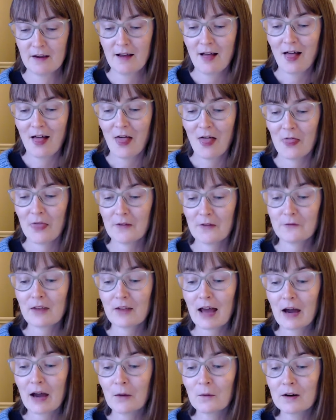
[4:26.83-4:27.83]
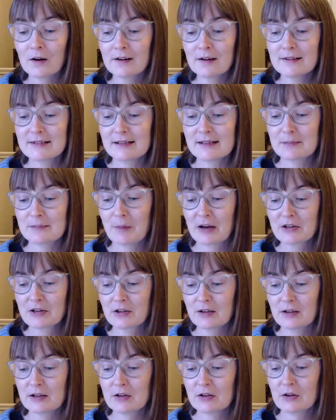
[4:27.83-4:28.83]
The flower is
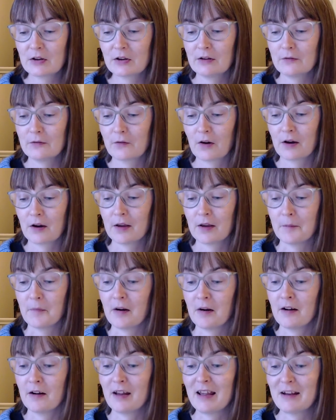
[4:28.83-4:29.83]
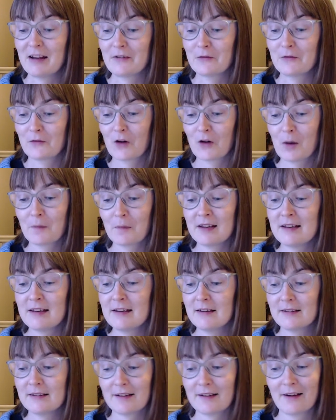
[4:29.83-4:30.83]
especially good for
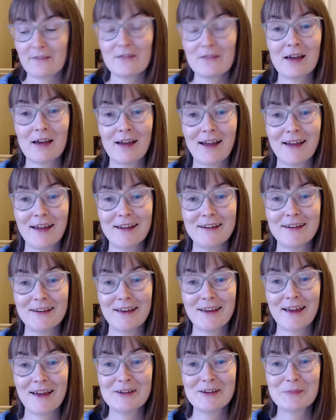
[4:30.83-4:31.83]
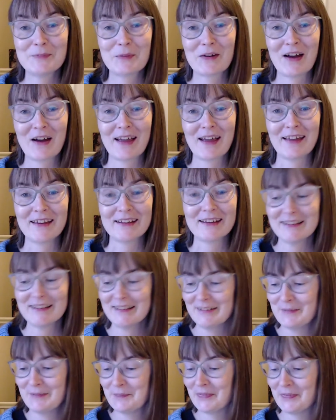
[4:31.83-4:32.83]
infirmities of the head and brain.
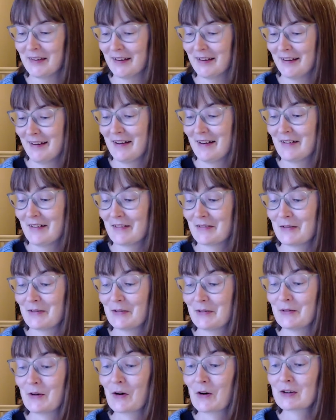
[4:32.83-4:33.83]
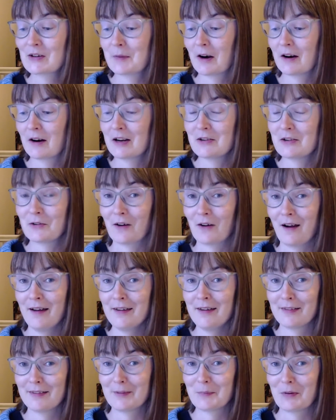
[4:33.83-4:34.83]
Rosemary
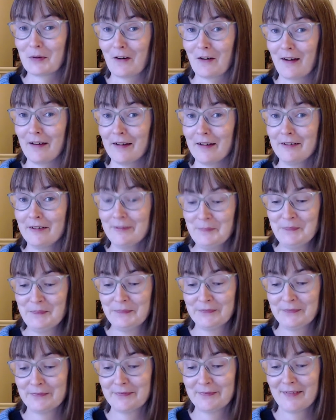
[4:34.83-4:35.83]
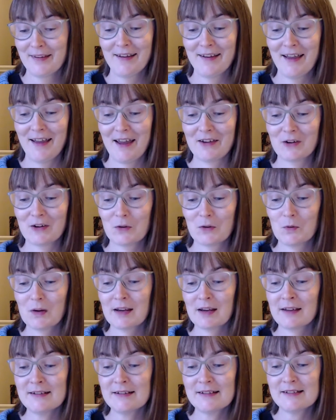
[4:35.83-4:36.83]
dries the brain and
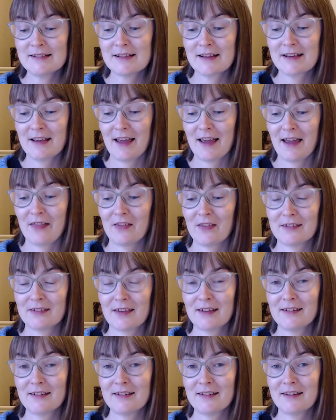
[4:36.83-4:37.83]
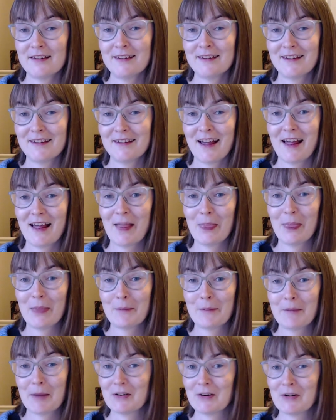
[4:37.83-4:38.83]
quickens the senses and the
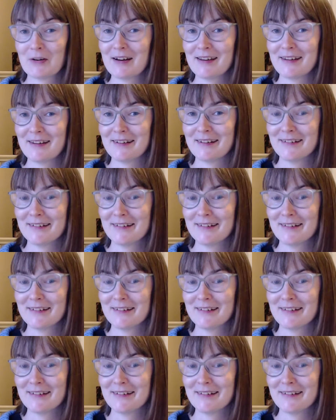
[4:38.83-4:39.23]
memory.